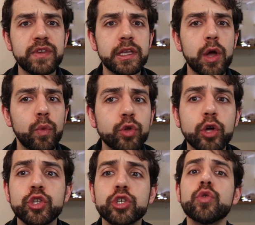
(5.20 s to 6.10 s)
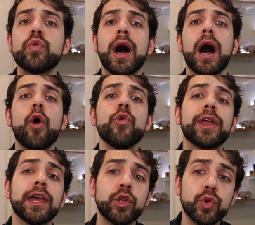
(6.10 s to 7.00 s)
video I will not show how you
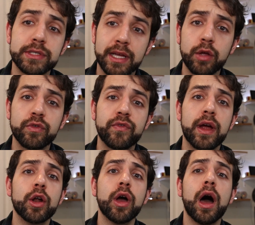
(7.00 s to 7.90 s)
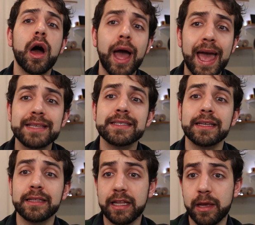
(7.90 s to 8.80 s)
can use Cloudflare as
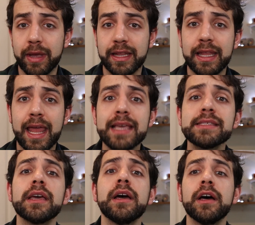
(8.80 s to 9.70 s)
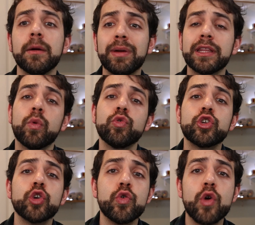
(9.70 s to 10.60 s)
dynamic D N S, but I will
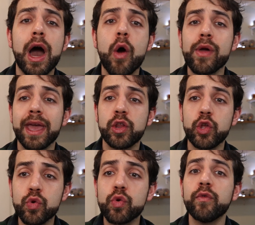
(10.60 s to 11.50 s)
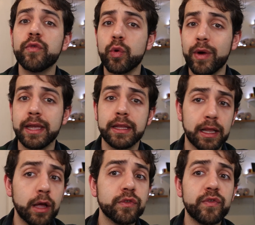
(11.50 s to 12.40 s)
show you how can you configure
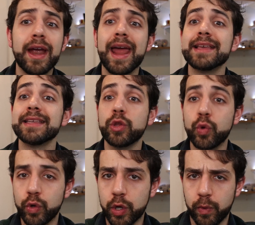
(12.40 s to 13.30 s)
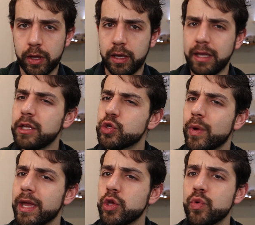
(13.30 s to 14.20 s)
Cloudflare as a tunnel. In this
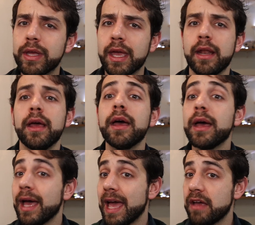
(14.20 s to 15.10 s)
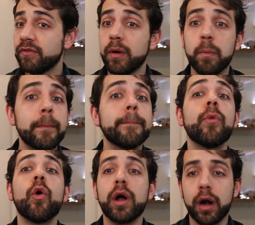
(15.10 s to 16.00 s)
way you can have
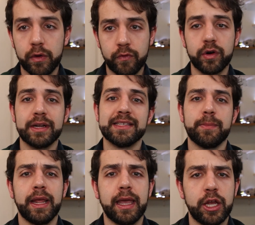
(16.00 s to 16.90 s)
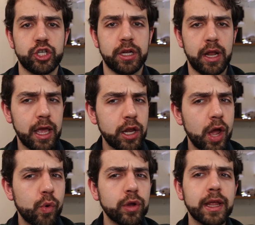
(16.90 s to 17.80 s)
more for this application, and
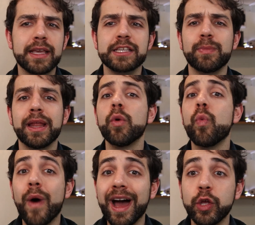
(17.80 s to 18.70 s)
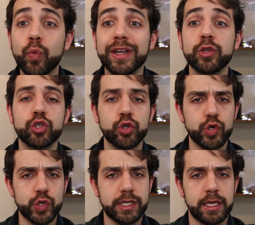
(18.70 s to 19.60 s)
you are going to explain why you wanted to
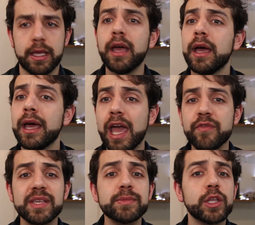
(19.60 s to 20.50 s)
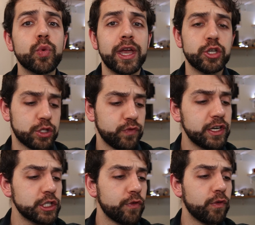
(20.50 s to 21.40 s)
use it. Have some situations.
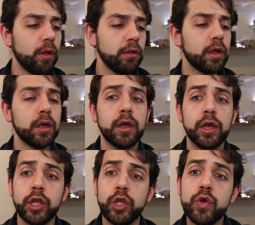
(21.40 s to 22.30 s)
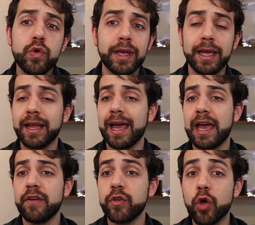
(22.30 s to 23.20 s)
First of all, you can
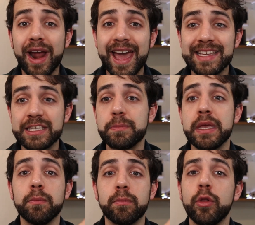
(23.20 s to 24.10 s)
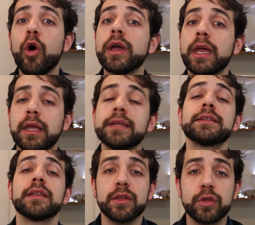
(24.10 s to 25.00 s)
have your I S P blocking
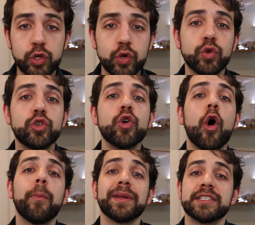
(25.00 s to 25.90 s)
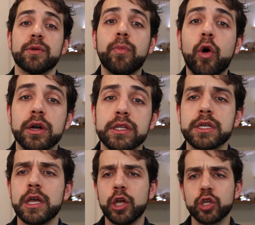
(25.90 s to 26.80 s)
you to open some
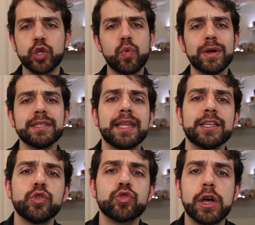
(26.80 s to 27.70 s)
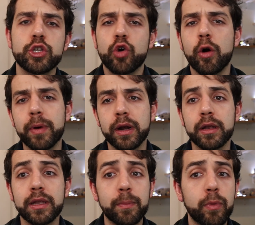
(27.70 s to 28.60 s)
ports. So once that you try to
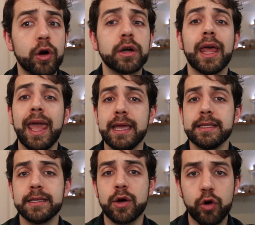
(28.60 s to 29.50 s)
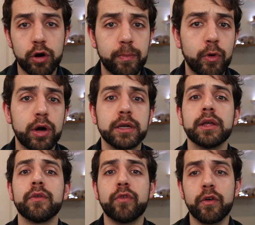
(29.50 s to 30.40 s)
open the port eight or a
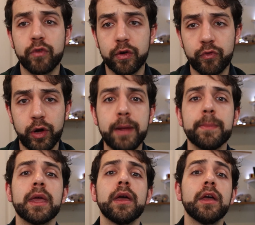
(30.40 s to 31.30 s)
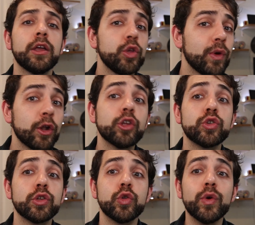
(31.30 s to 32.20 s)
port four four three, you
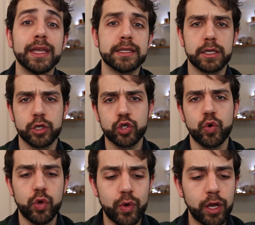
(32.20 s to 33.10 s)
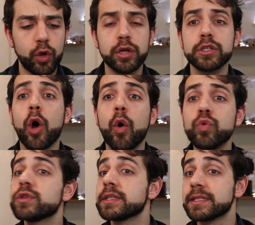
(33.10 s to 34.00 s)
cannot do it. So you cannot
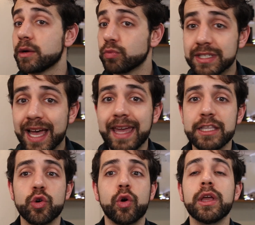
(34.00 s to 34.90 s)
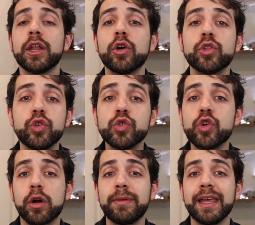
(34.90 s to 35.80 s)
host some sites or cannot use
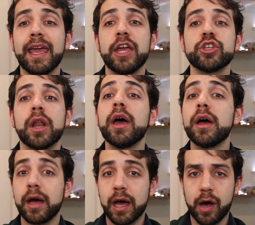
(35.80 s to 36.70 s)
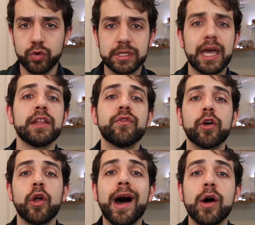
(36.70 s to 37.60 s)
your application outside
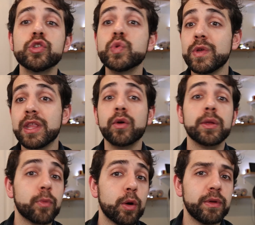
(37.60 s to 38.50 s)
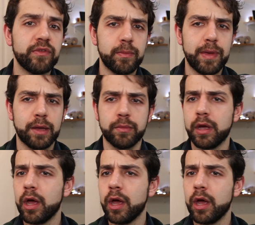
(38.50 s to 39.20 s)
for your house without a proper V P N.